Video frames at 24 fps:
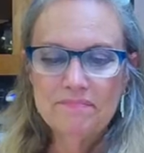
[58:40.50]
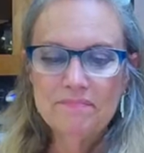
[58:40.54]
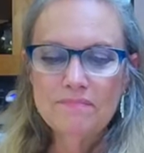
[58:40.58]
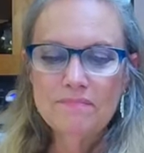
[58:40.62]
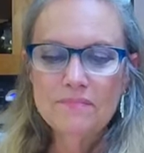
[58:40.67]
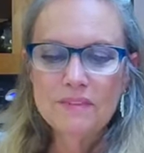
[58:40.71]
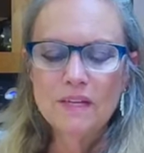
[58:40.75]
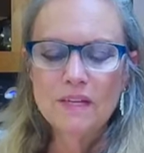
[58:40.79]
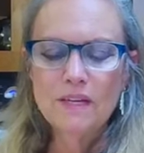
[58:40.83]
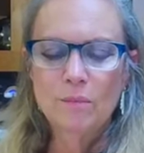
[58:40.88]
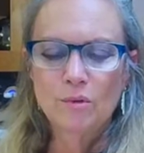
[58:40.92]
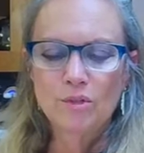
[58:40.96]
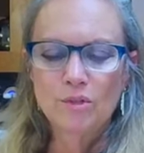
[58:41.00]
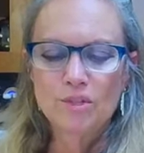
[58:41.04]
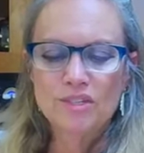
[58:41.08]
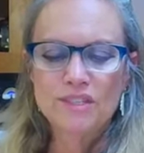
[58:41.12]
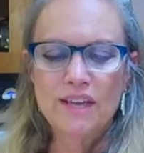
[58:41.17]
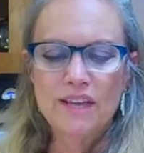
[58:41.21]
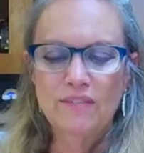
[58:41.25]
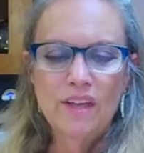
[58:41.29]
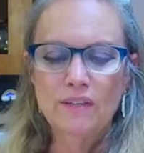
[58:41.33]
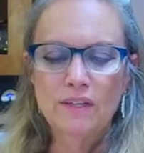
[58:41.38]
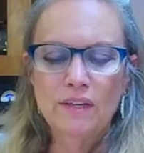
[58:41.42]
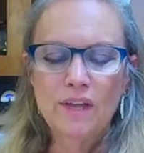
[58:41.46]
Number
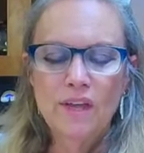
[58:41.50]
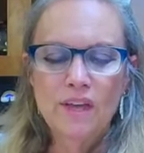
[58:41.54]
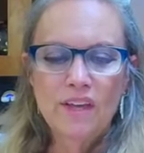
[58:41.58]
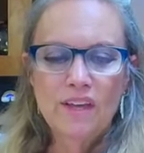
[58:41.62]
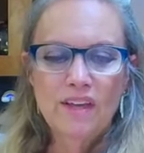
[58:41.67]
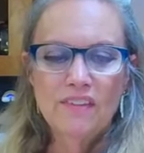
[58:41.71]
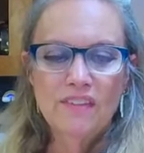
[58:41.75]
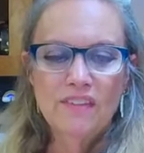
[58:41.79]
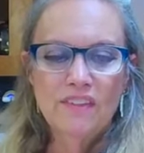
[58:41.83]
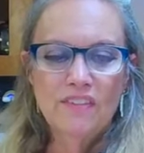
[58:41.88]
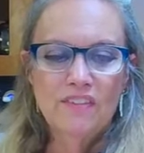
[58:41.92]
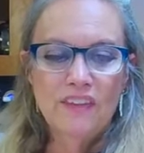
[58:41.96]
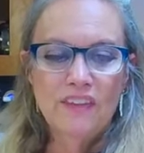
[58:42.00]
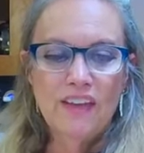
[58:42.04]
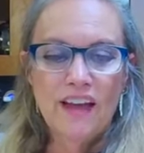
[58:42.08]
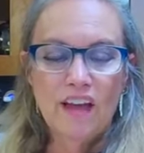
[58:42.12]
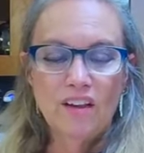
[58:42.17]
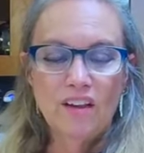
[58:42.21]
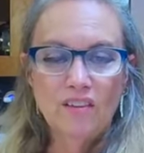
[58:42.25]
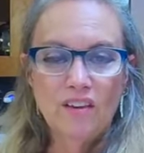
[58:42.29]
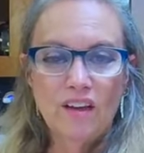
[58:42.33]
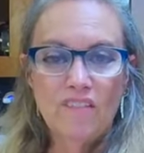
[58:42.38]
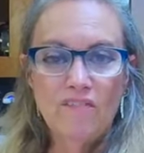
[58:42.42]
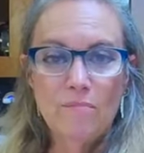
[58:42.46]
seven, the thing
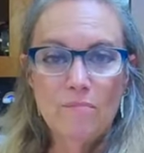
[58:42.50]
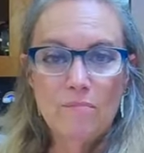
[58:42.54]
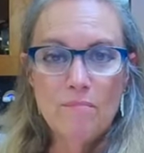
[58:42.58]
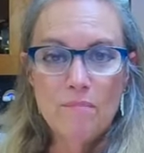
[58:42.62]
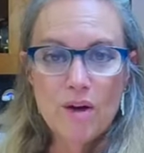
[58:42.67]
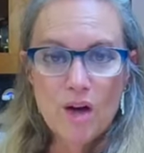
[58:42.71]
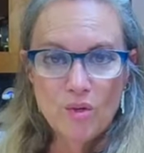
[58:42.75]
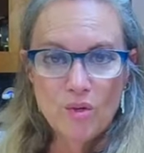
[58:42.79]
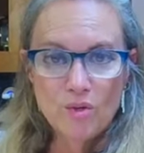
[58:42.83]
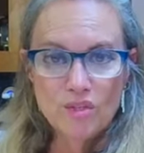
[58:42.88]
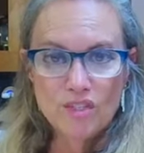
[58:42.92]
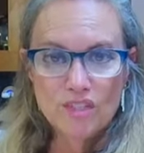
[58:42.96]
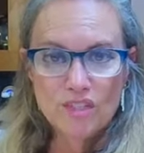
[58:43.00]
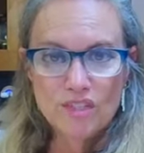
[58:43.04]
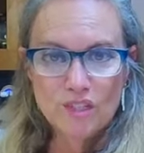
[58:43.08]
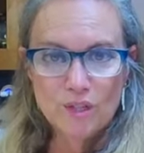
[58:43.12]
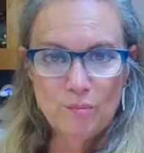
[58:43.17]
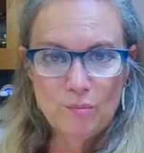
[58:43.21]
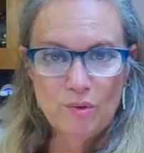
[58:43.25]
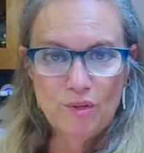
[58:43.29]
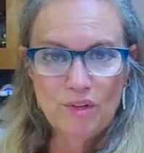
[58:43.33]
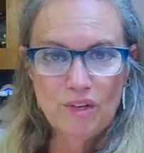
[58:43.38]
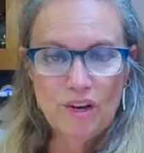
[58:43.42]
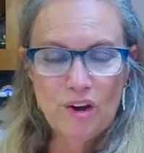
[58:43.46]
I love most to
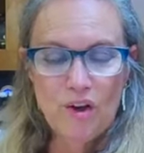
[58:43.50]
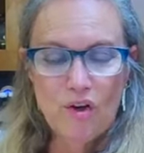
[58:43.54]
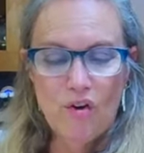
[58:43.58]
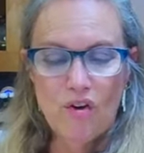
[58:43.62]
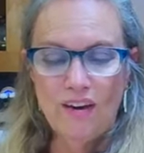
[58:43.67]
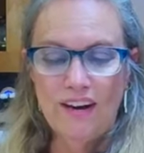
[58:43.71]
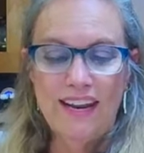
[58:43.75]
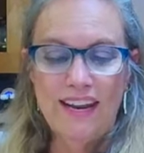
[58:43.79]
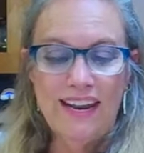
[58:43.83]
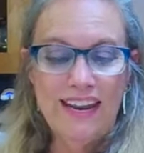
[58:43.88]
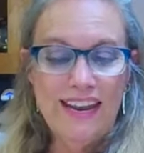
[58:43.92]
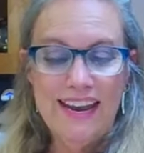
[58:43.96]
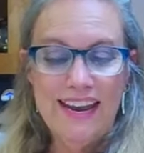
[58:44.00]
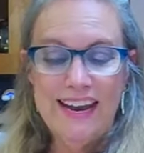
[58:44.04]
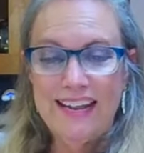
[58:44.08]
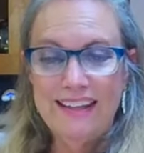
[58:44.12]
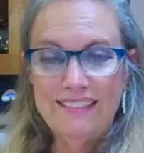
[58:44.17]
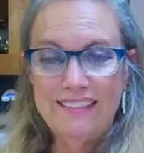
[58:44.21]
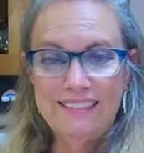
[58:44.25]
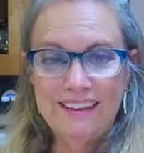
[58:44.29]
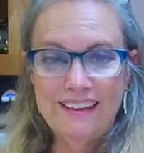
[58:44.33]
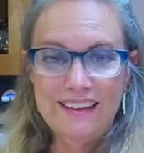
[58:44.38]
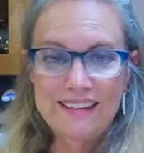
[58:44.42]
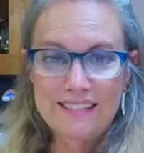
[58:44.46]
put on
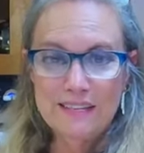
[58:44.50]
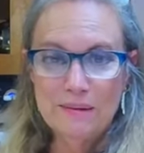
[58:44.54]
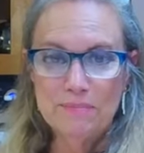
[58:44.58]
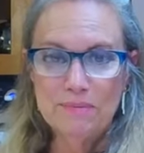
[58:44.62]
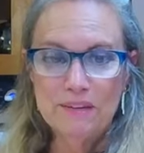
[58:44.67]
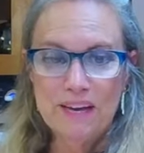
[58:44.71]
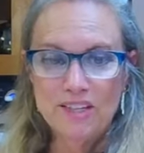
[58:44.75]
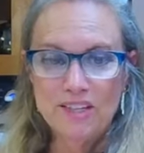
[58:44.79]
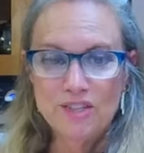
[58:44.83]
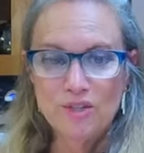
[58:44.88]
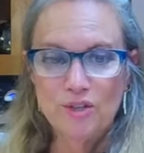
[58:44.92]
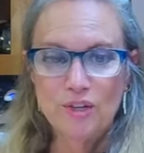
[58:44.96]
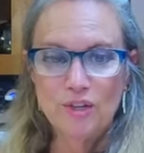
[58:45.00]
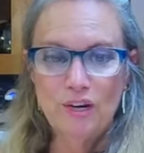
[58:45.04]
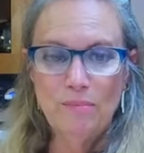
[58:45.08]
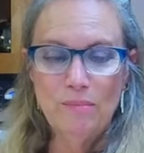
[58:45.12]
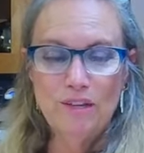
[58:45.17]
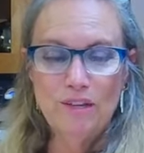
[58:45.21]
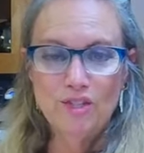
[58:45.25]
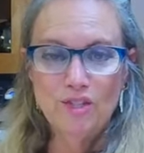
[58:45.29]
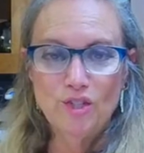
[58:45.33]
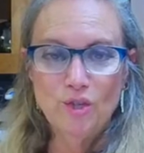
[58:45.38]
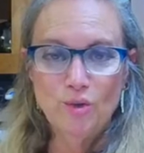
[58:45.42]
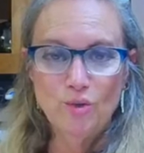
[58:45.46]
anything except ice cream
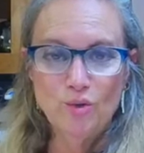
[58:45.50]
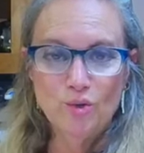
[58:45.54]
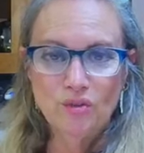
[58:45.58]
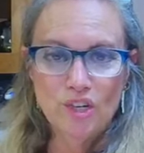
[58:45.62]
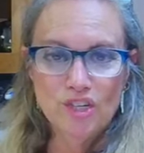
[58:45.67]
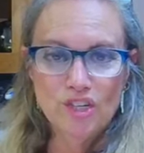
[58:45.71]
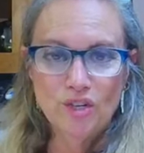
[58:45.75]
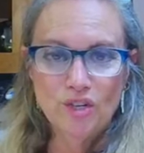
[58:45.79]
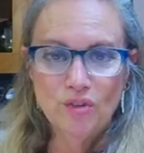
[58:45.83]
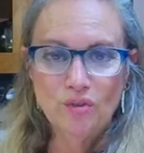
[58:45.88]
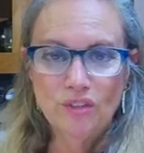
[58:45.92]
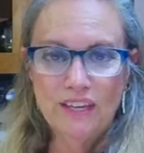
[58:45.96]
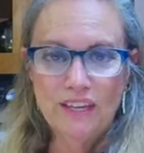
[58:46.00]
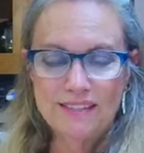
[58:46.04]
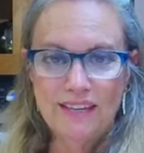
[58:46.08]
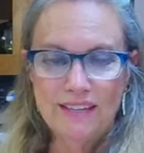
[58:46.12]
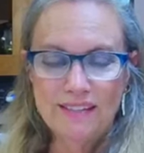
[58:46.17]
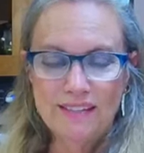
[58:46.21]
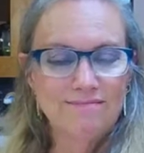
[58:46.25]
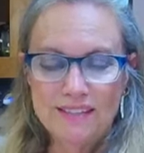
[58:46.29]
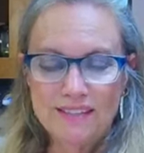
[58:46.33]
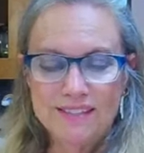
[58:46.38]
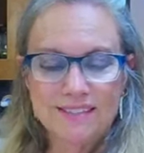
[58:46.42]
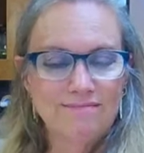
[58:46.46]
is nutritional
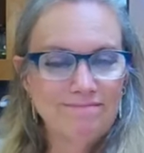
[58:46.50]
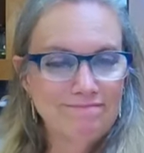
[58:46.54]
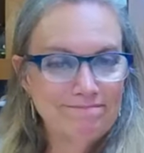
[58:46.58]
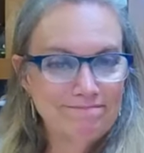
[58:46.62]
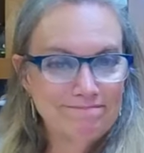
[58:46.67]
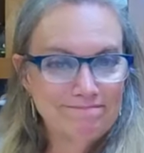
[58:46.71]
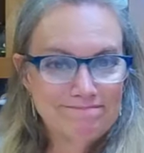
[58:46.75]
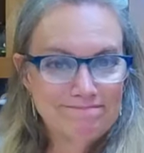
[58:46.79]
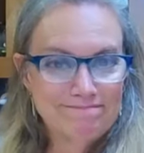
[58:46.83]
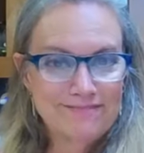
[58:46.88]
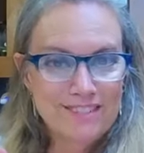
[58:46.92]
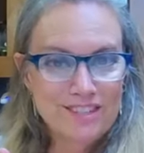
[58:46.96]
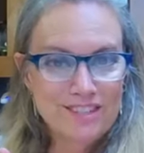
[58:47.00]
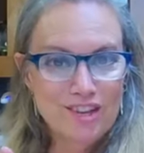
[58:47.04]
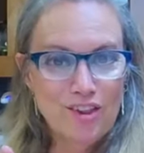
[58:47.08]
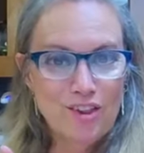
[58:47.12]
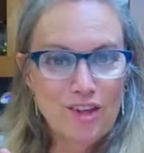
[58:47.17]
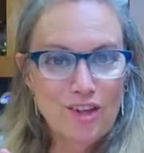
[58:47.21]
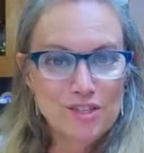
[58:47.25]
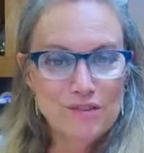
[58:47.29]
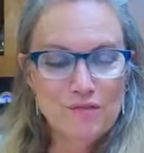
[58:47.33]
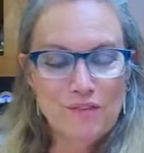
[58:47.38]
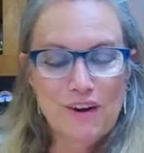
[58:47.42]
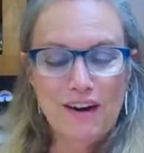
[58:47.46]
yeast. Saw
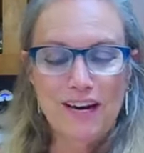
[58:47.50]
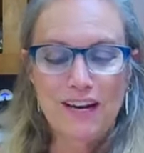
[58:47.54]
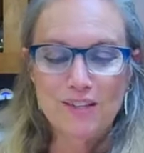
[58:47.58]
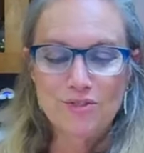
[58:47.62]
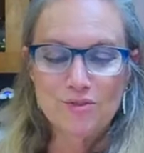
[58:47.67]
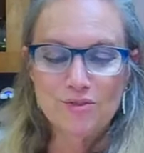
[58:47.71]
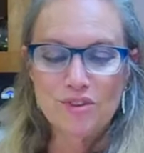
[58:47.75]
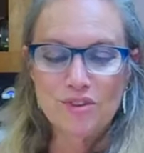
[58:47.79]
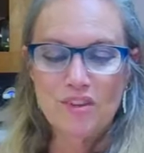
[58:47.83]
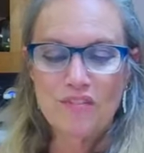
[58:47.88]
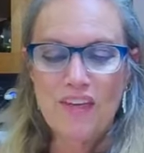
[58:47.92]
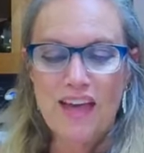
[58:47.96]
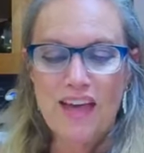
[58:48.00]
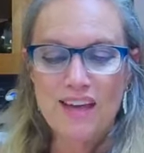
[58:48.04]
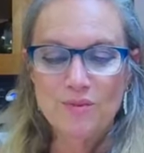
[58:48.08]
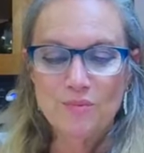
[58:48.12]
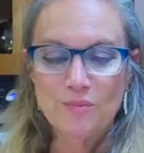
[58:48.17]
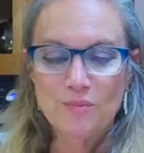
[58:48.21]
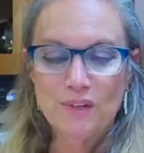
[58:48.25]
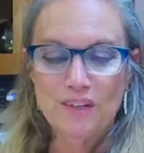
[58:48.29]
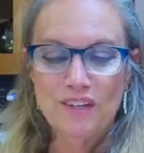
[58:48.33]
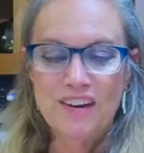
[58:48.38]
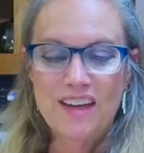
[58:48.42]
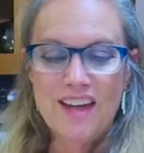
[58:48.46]
lots of right answers on
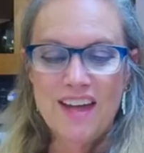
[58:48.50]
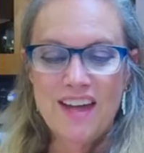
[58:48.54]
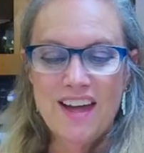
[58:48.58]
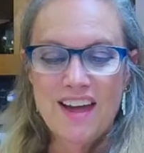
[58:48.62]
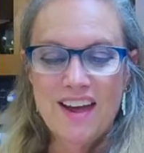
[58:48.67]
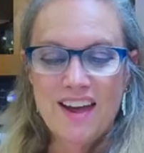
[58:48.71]
that one.